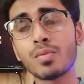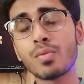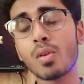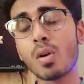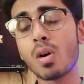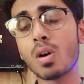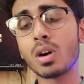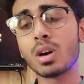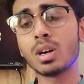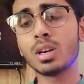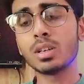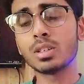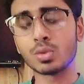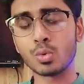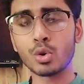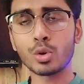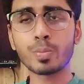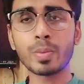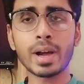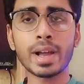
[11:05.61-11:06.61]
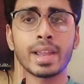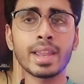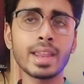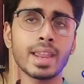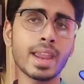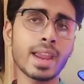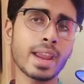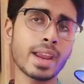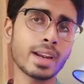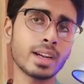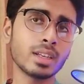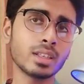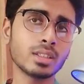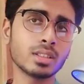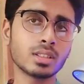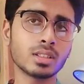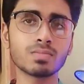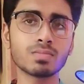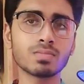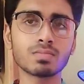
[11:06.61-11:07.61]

for goodbye and